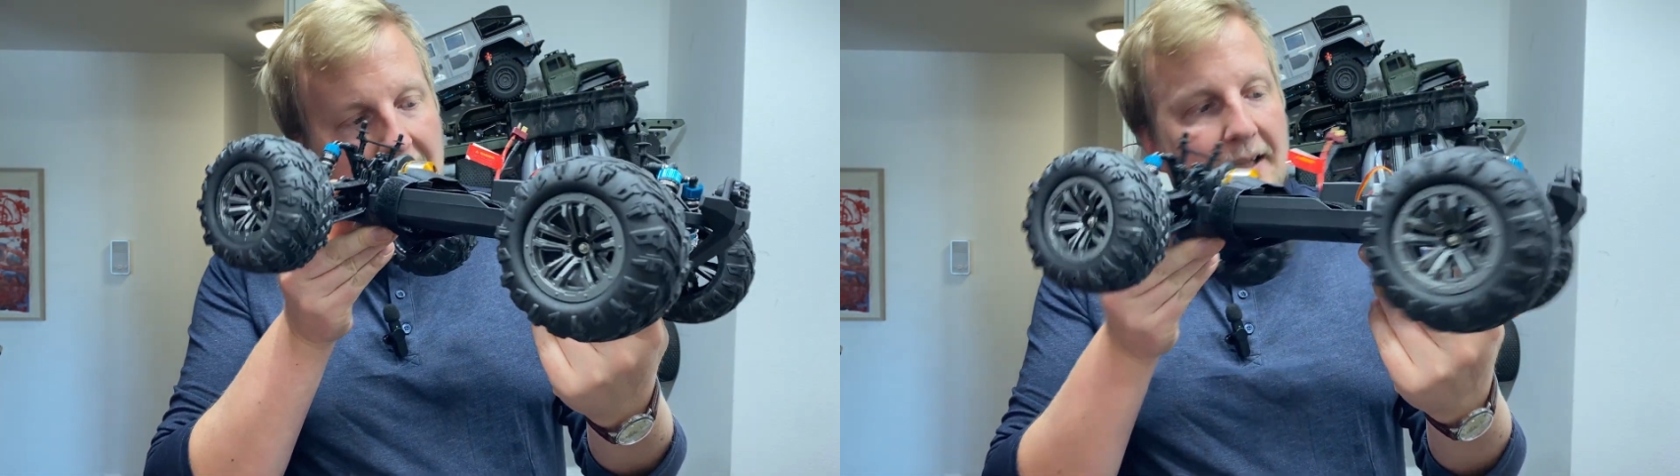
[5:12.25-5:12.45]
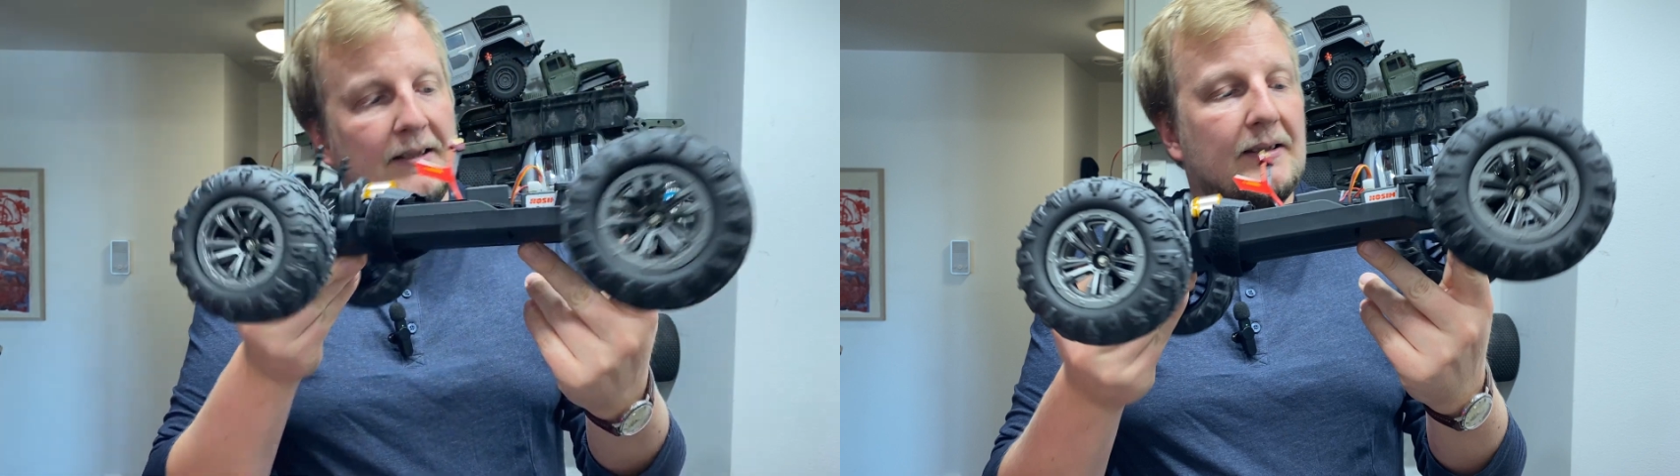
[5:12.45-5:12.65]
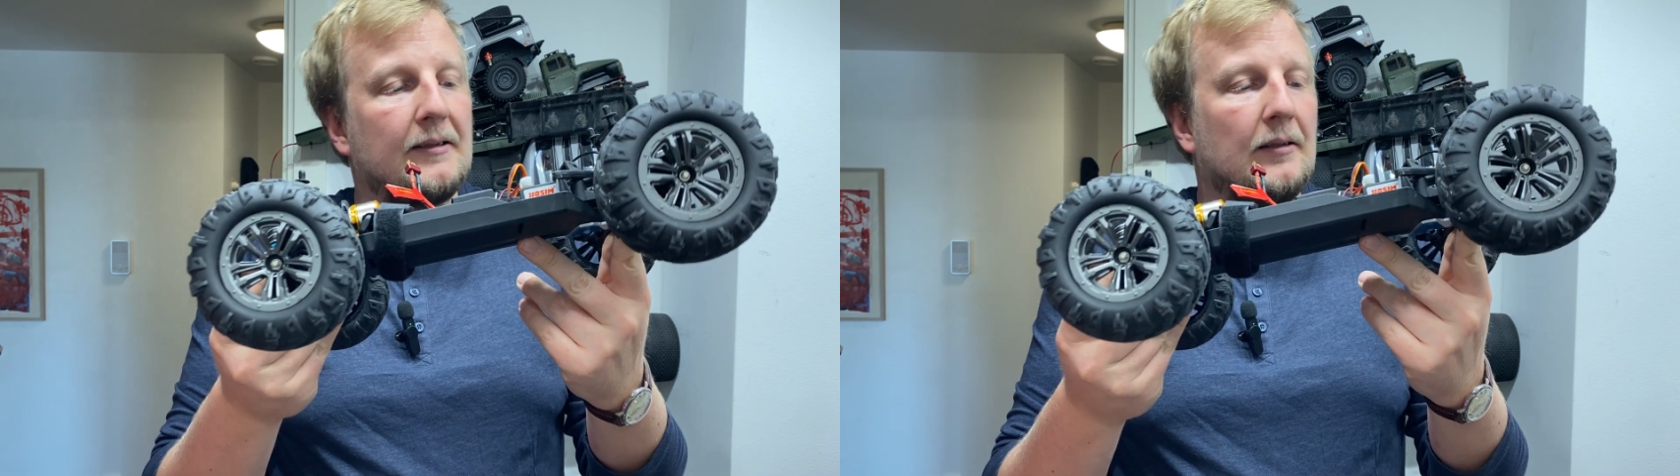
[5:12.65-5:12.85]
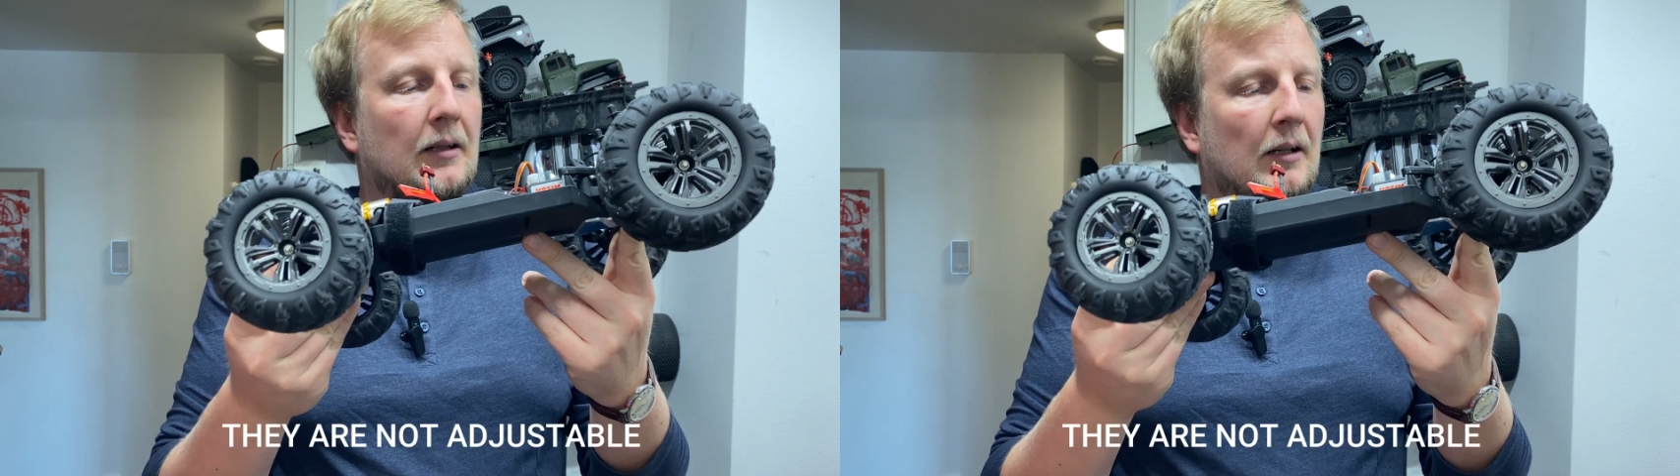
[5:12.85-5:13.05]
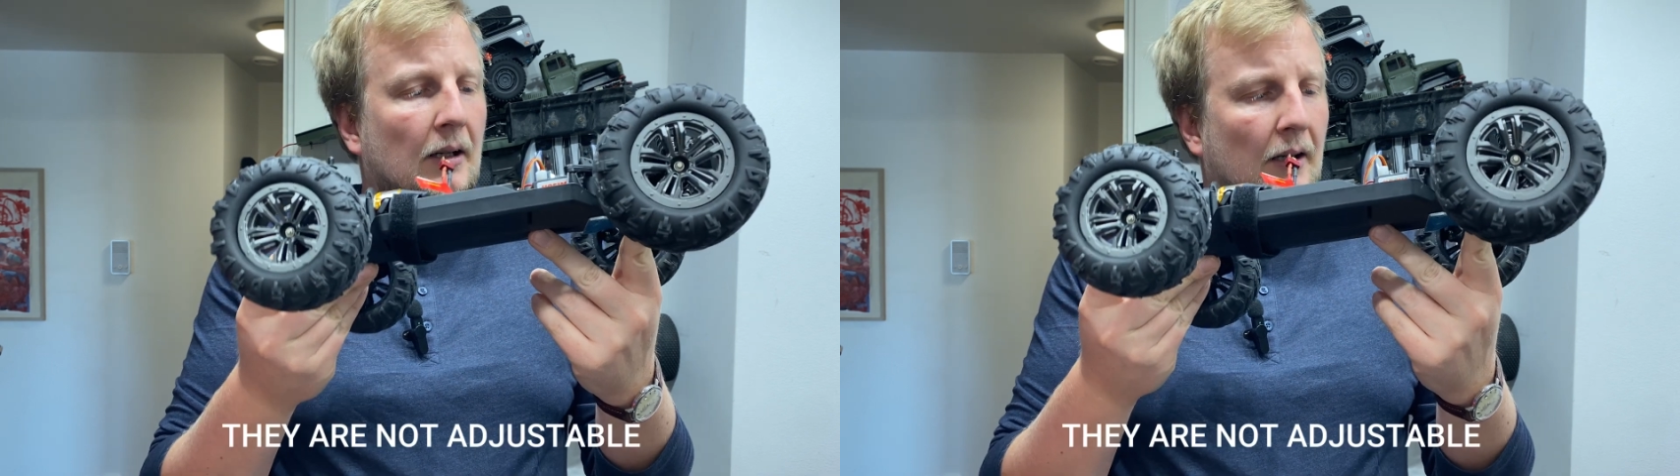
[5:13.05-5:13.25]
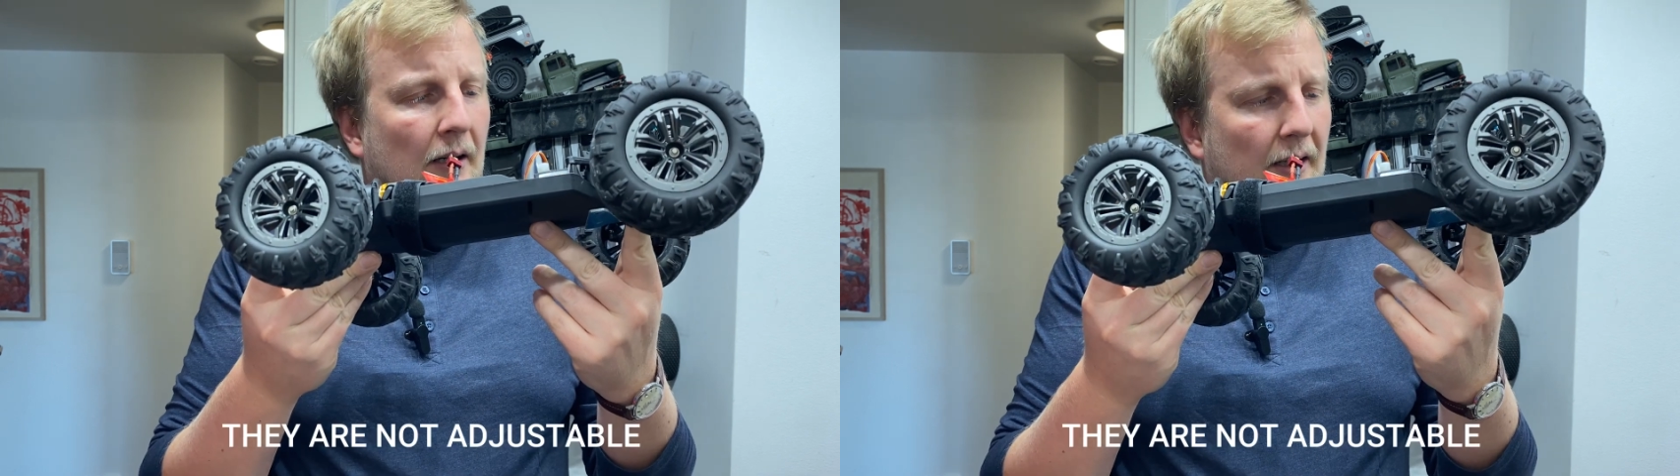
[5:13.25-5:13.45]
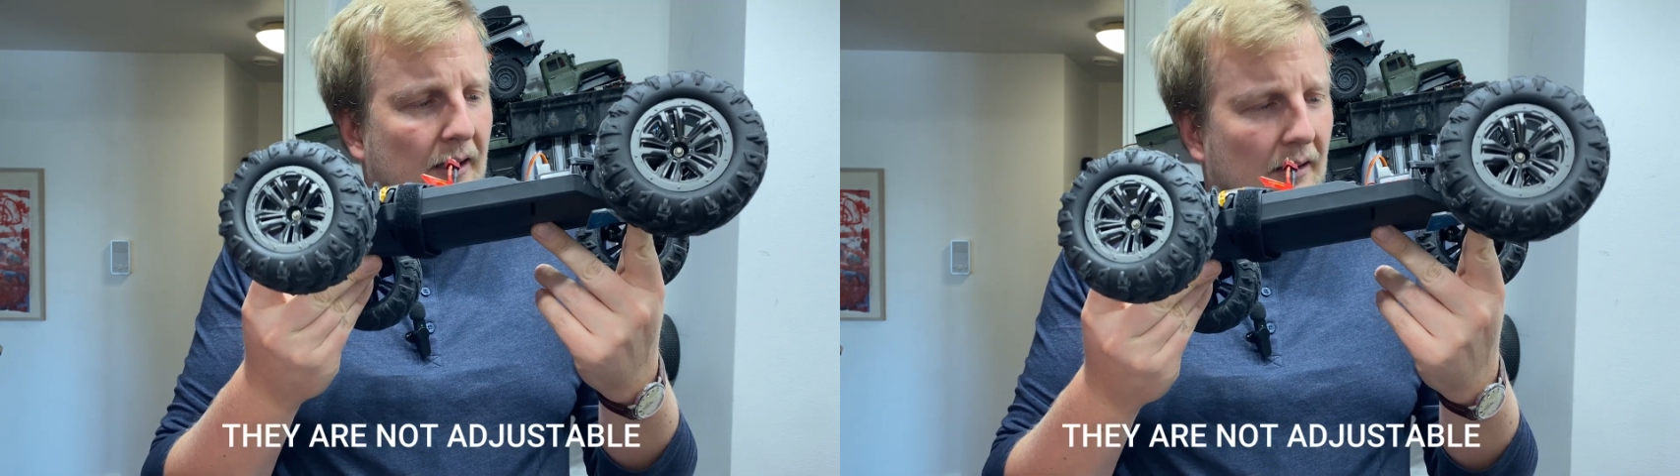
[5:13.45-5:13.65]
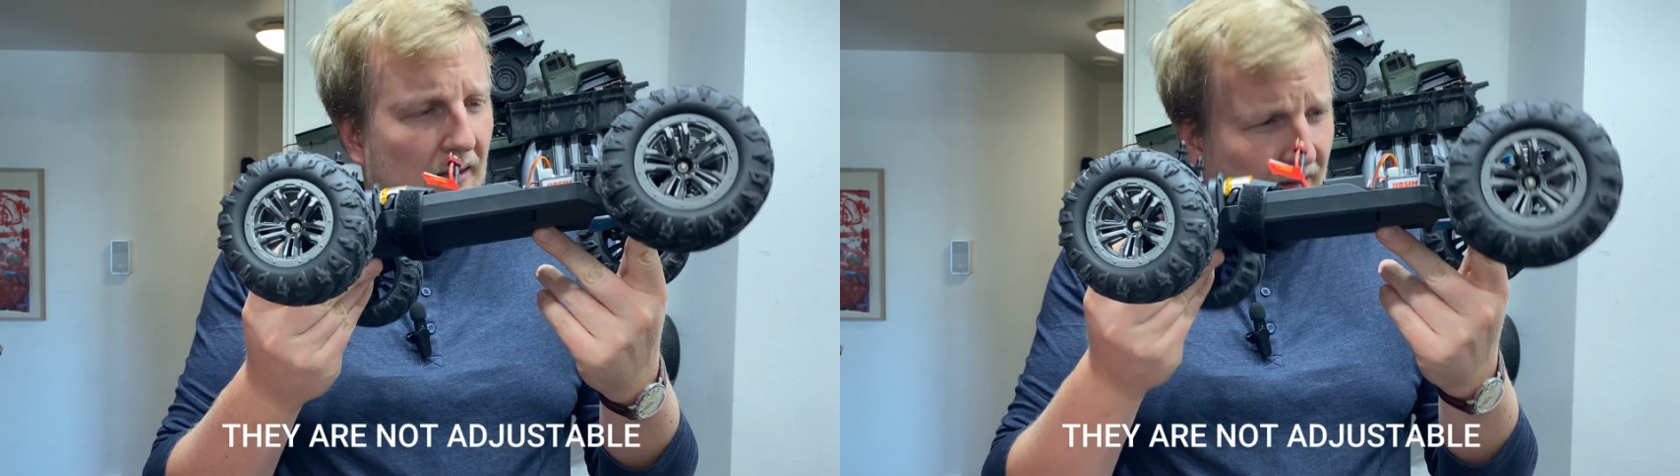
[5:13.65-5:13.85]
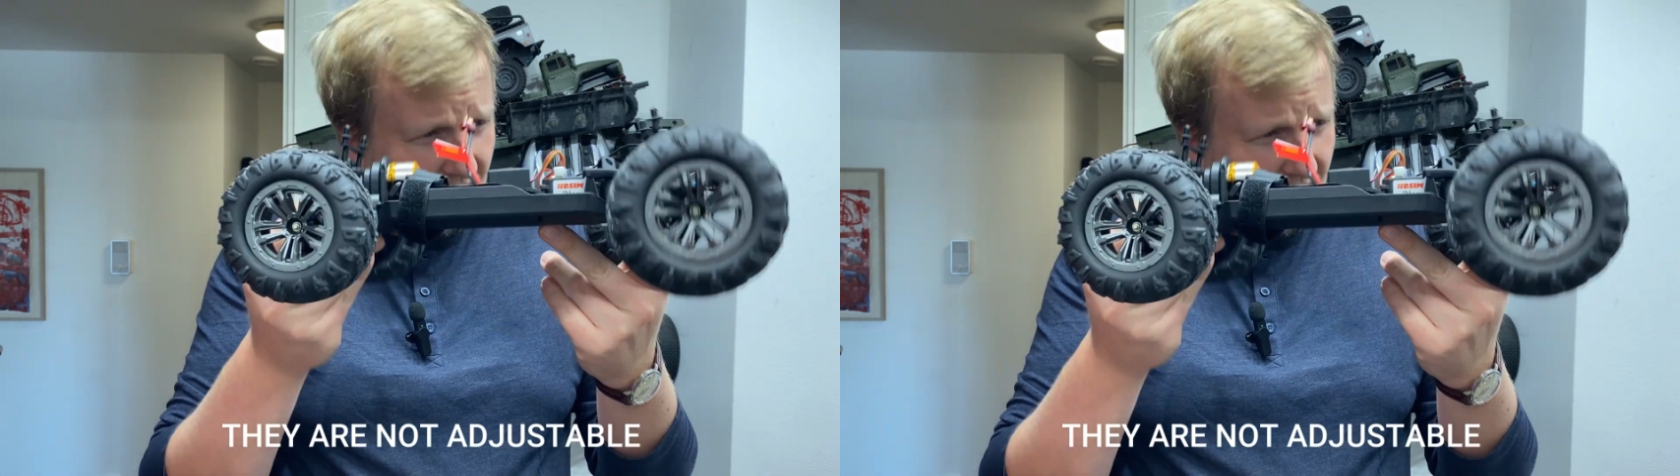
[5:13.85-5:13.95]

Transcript: ends, And